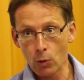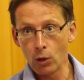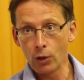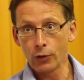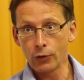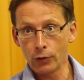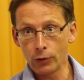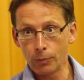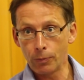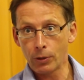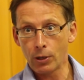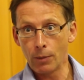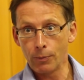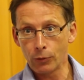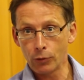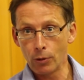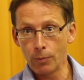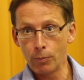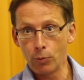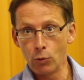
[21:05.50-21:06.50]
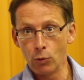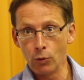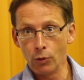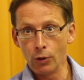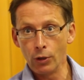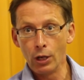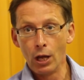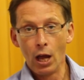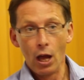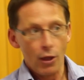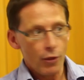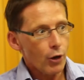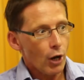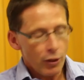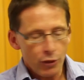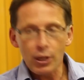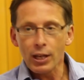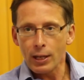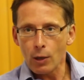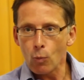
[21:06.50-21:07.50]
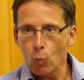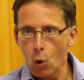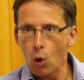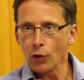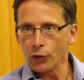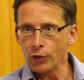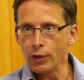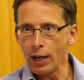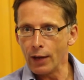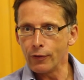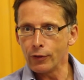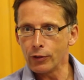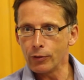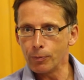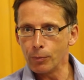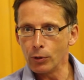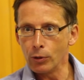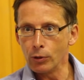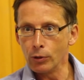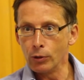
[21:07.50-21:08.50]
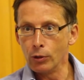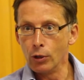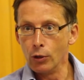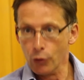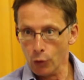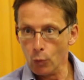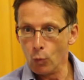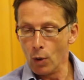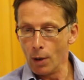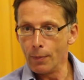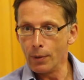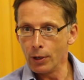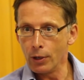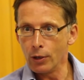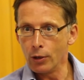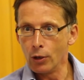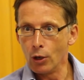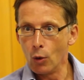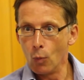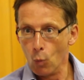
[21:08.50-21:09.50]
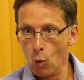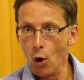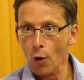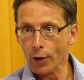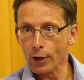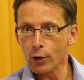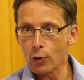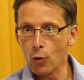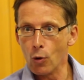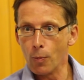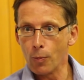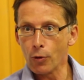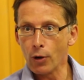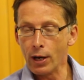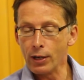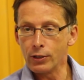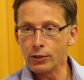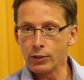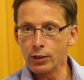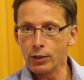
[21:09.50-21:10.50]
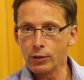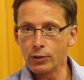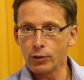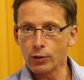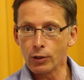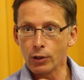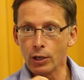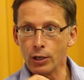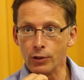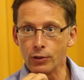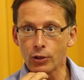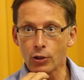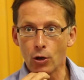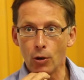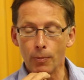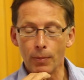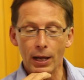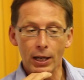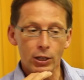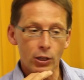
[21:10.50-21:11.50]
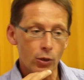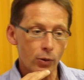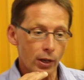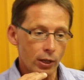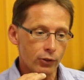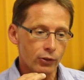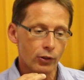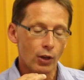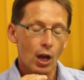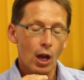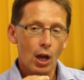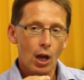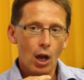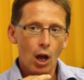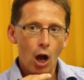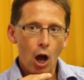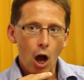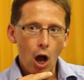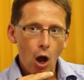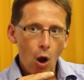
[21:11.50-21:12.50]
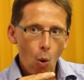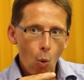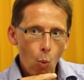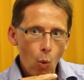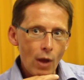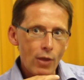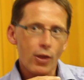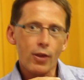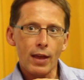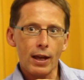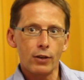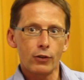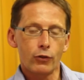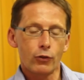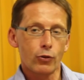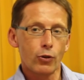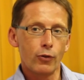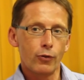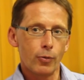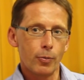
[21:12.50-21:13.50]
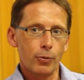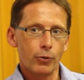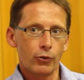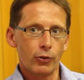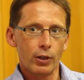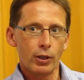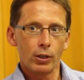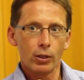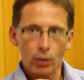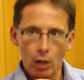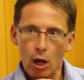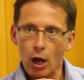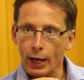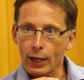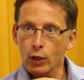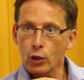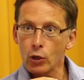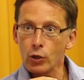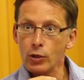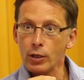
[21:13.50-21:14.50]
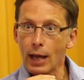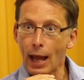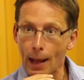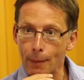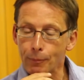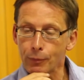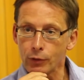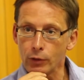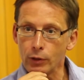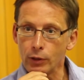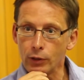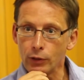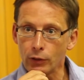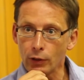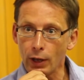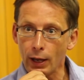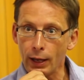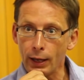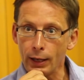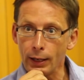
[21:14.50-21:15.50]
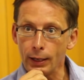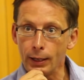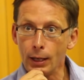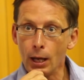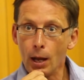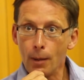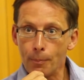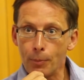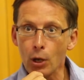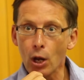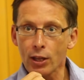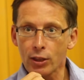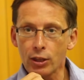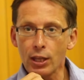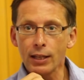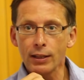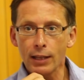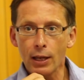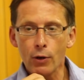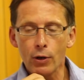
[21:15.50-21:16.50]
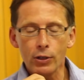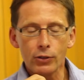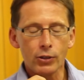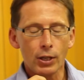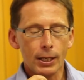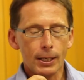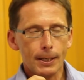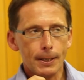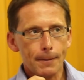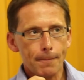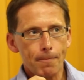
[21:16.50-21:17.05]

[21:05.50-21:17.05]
equality has become so important, that I think it was inevitable that women were incorporated into combat units. Whether that is true for Brazil, I couldn't absolutely say, but I think there is